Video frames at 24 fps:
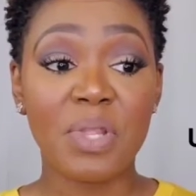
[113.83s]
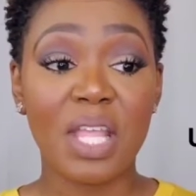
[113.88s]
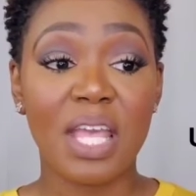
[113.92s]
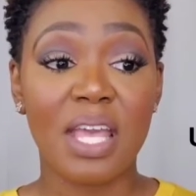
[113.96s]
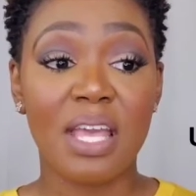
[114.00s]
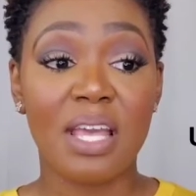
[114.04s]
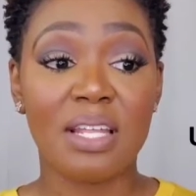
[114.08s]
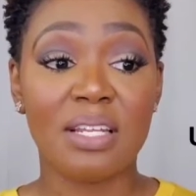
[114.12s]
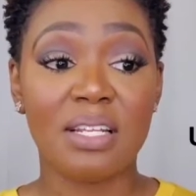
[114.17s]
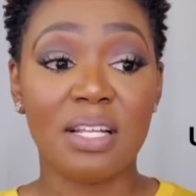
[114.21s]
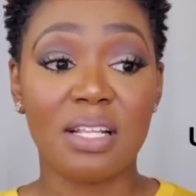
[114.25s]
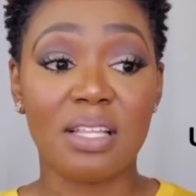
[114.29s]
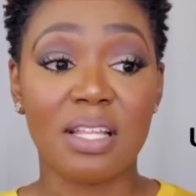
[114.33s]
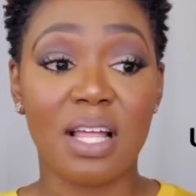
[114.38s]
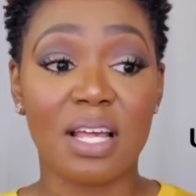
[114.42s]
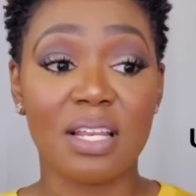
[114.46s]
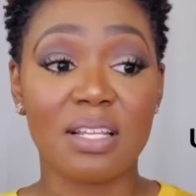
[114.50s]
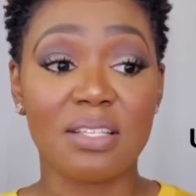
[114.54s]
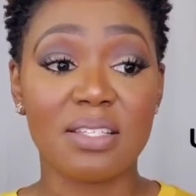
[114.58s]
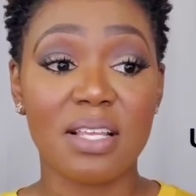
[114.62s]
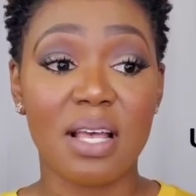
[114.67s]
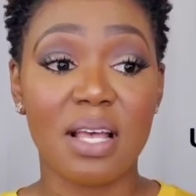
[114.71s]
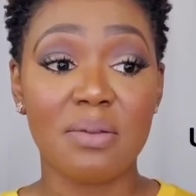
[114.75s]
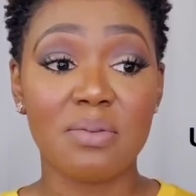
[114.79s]
and a lot
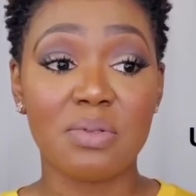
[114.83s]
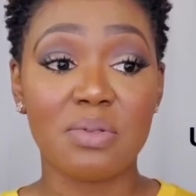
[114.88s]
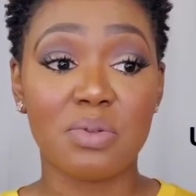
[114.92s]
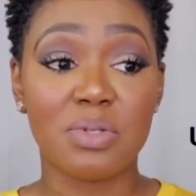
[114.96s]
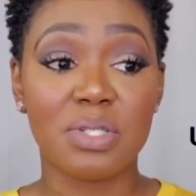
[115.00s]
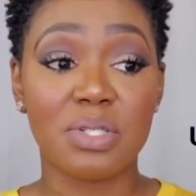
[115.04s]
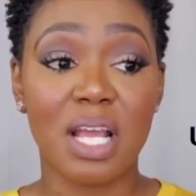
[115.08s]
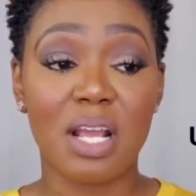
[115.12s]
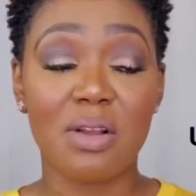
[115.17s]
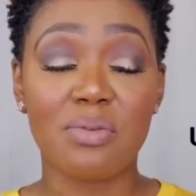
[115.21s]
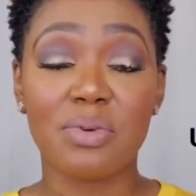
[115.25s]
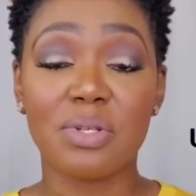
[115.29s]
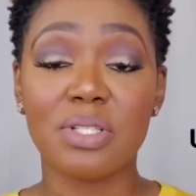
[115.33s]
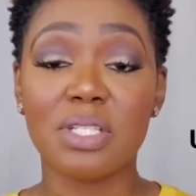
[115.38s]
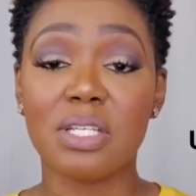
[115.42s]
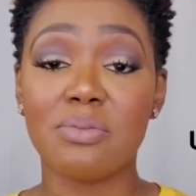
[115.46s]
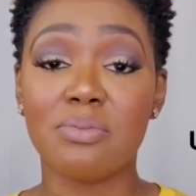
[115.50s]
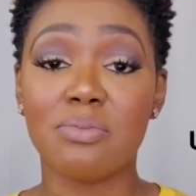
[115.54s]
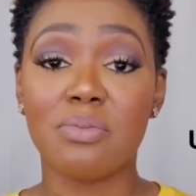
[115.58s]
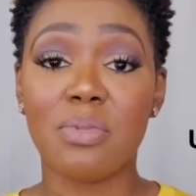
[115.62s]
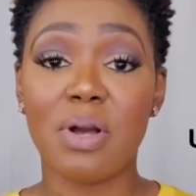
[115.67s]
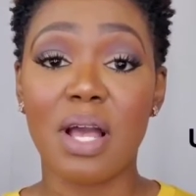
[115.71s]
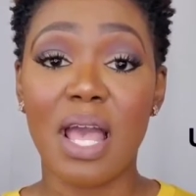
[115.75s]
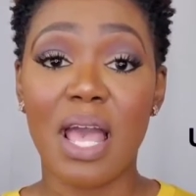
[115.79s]
of times we're not really
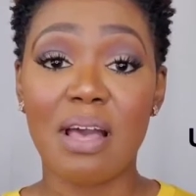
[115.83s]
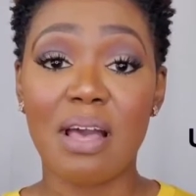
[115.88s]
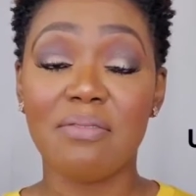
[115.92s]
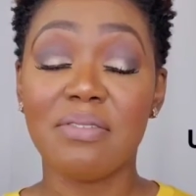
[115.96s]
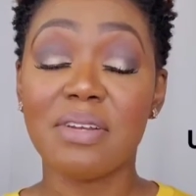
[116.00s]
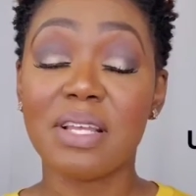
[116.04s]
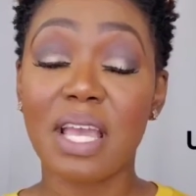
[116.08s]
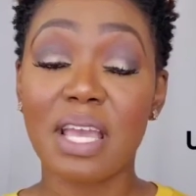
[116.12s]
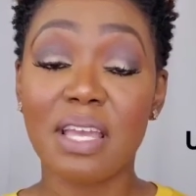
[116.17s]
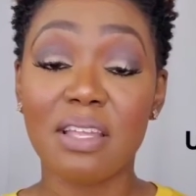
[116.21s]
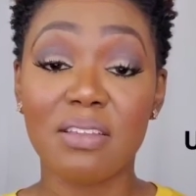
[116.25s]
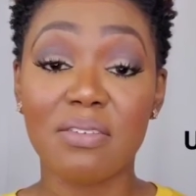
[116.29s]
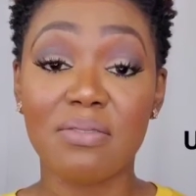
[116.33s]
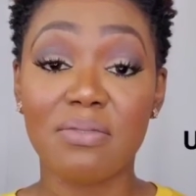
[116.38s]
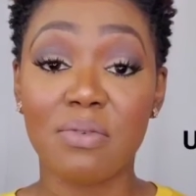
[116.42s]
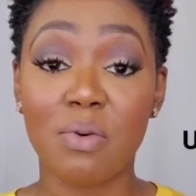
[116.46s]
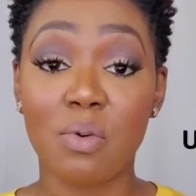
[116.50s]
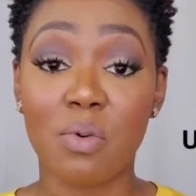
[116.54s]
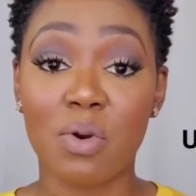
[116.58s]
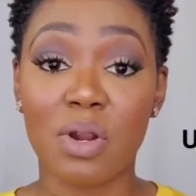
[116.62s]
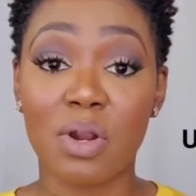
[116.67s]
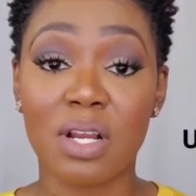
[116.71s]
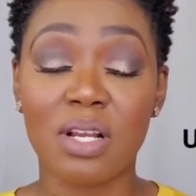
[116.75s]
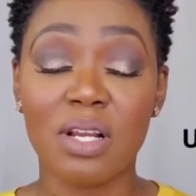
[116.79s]
advocated
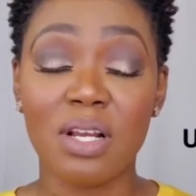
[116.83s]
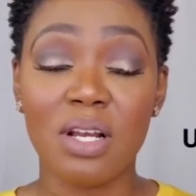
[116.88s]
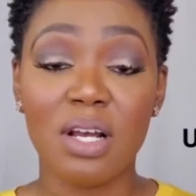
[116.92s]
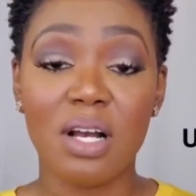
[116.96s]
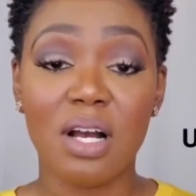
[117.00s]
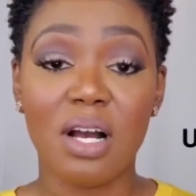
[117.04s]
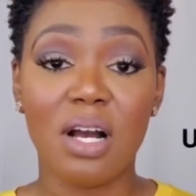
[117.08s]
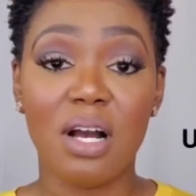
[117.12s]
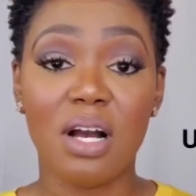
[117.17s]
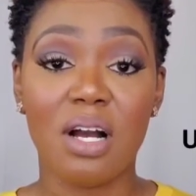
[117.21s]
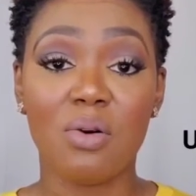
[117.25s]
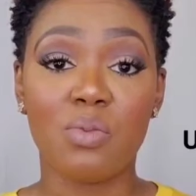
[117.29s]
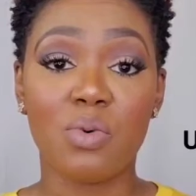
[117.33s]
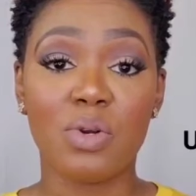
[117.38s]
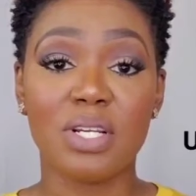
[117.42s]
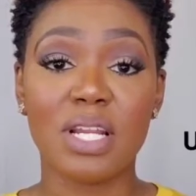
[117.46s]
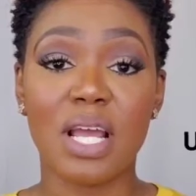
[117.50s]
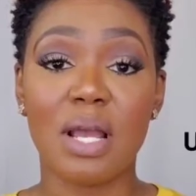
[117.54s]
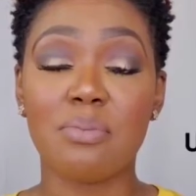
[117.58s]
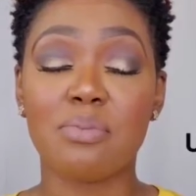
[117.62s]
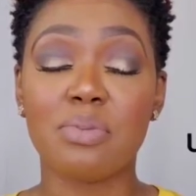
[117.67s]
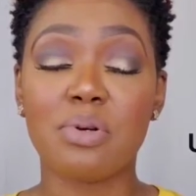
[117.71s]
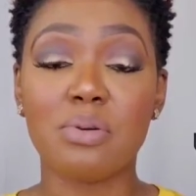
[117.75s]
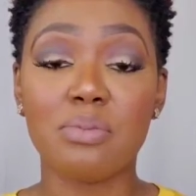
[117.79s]
for. We're
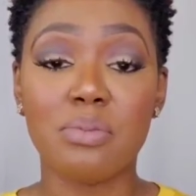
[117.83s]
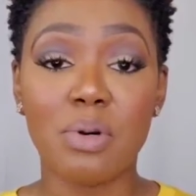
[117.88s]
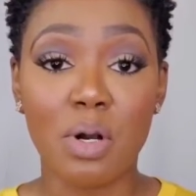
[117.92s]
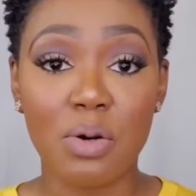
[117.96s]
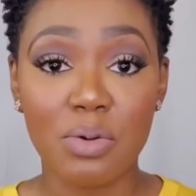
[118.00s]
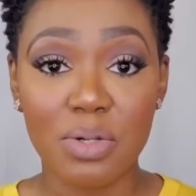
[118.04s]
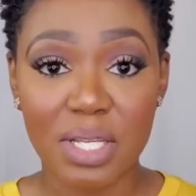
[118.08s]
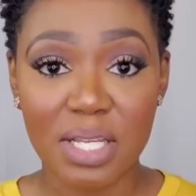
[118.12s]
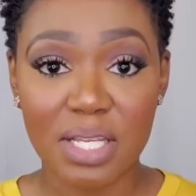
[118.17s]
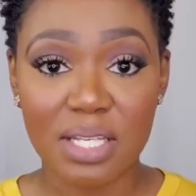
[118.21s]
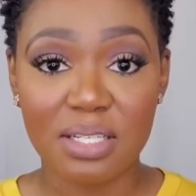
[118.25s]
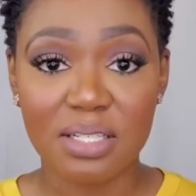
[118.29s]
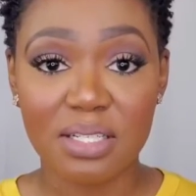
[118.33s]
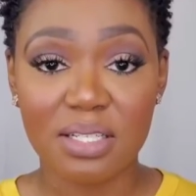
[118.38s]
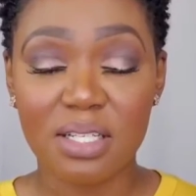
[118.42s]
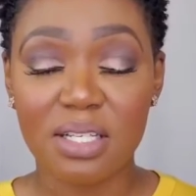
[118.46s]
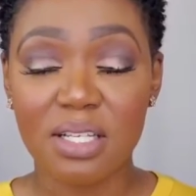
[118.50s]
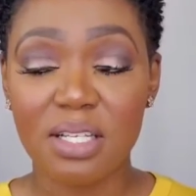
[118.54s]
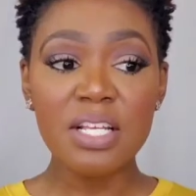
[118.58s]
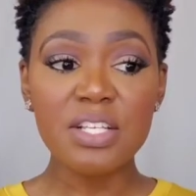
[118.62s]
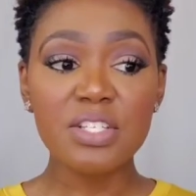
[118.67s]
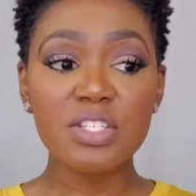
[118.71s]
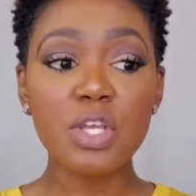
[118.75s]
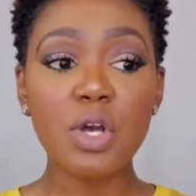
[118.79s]
not promoted.
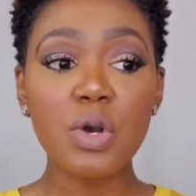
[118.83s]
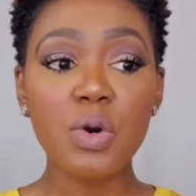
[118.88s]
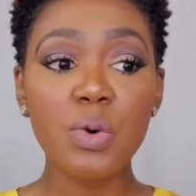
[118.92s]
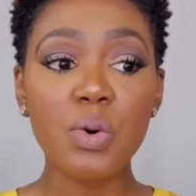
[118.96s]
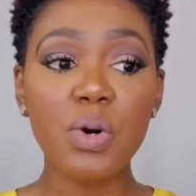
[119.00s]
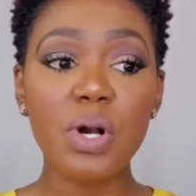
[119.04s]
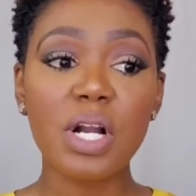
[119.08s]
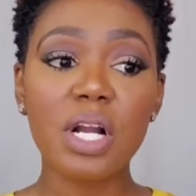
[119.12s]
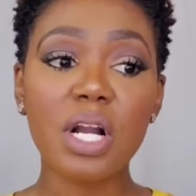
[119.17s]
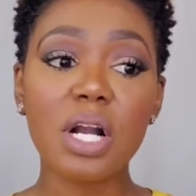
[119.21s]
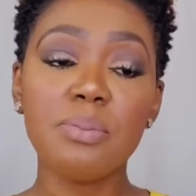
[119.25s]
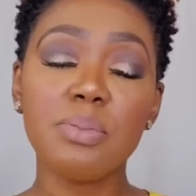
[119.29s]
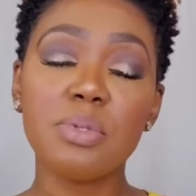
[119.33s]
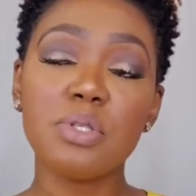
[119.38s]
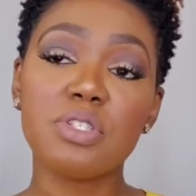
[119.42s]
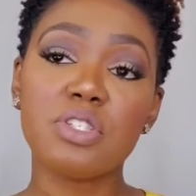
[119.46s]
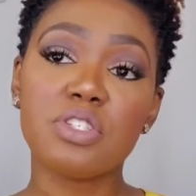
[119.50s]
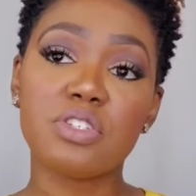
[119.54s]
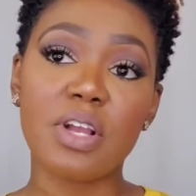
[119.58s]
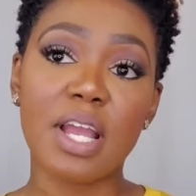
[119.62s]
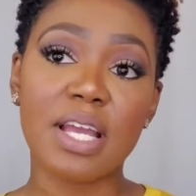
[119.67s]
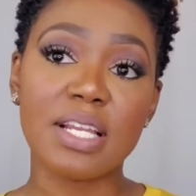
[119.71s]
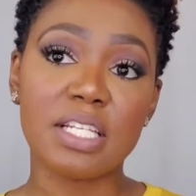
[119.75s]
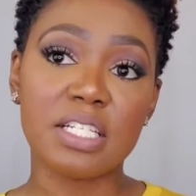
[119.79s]
So a couple
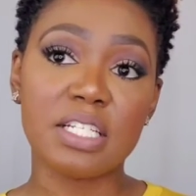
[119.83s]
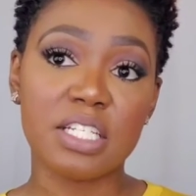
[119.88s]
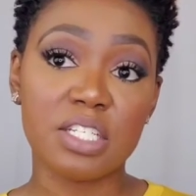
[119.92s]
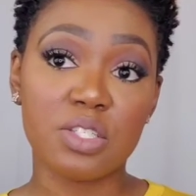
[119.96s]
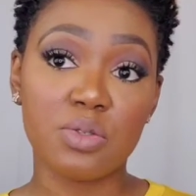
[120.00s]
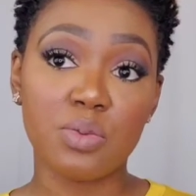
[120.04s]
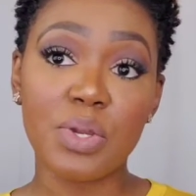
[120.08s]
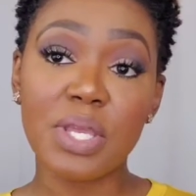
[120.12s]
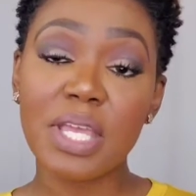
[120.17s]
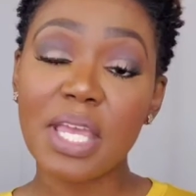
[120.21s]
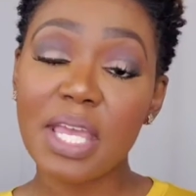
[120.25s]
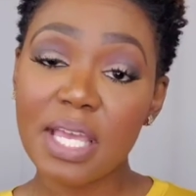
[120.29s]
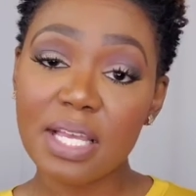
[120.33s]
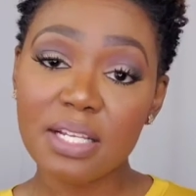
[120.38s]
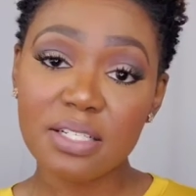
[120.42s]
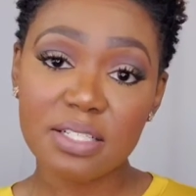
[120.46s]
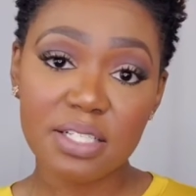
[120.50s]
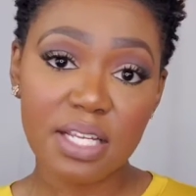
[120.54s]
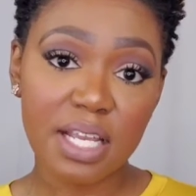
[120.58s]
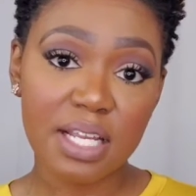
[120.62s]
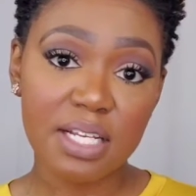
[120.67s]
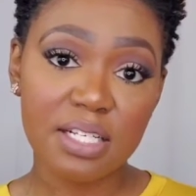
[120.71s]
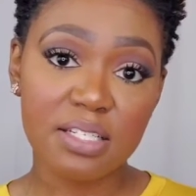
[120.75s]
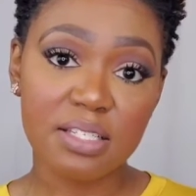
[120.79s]
strategies. We can't
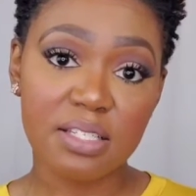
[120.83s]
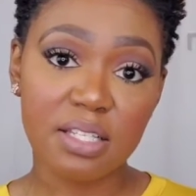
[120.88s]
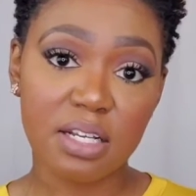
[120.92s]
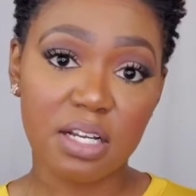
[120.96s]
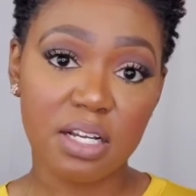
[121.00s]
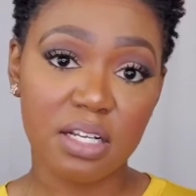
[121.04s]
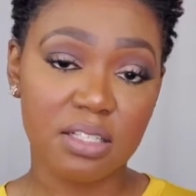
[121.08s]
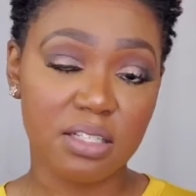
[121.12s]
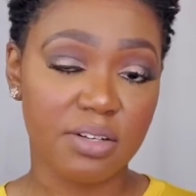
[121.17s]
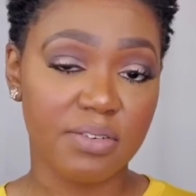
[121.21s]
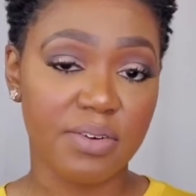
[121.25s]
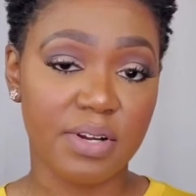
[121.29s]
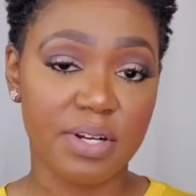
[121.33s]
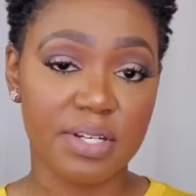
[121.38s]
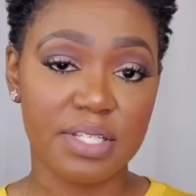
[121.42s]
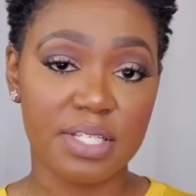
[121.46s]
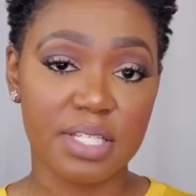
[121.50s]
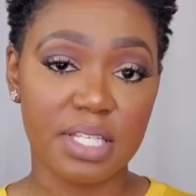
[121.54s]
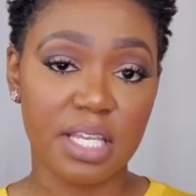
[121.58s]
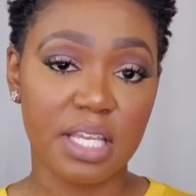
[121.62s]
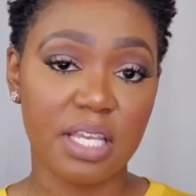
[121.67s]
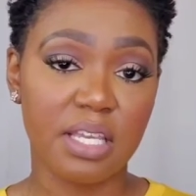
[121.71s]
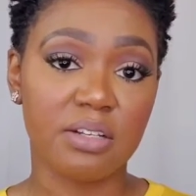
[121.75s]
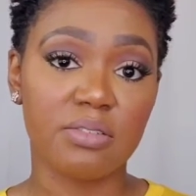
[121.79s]
change the color of our
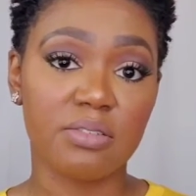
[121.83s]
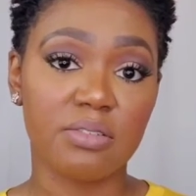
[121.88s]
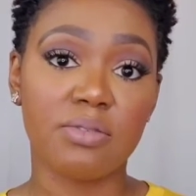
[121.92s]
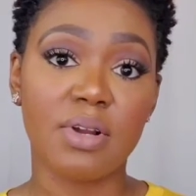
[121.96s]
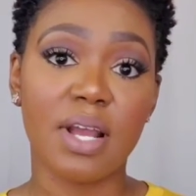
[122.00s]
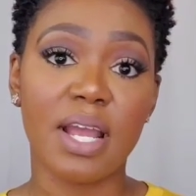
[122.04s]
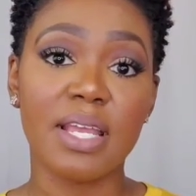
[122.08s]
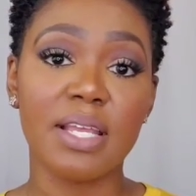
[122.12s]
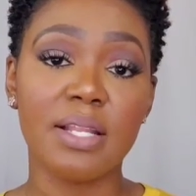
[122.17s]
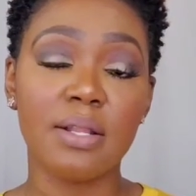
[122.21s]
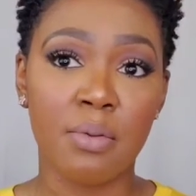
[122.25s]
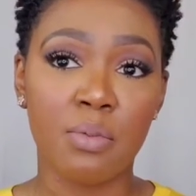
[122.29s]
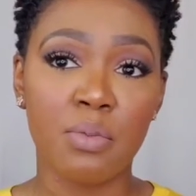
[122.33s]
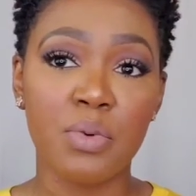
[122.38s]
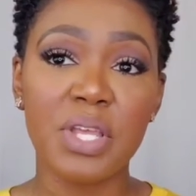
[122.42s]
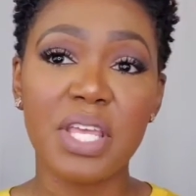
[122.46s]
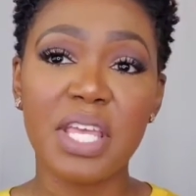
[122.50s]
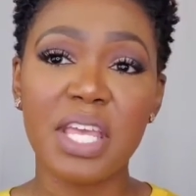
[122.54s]
skin, right? We